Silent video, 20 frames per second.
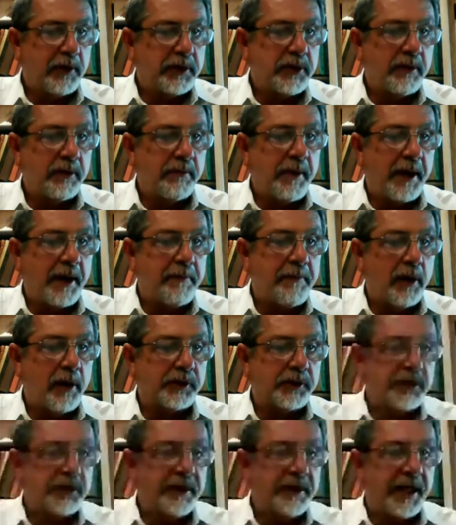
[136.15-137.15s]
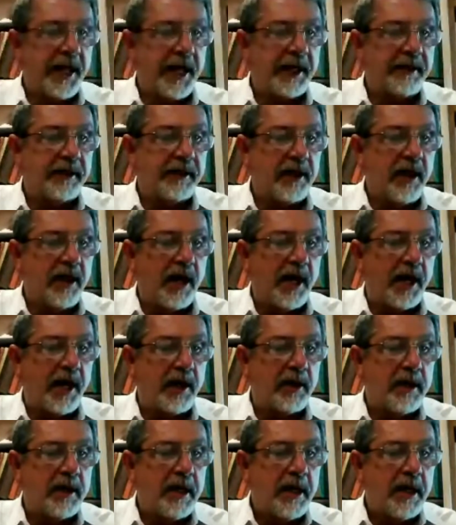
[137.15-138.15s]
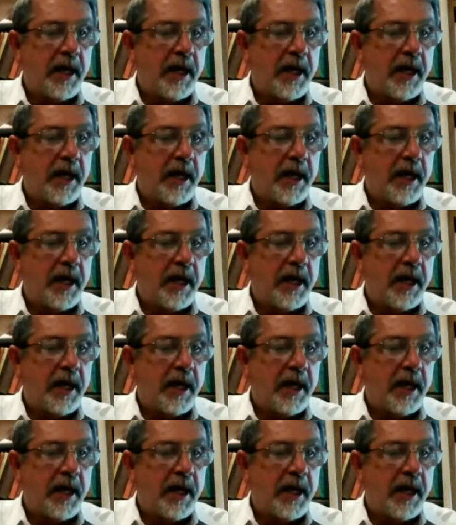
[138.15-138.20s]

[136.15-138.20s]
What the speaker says: to in my motion that I deny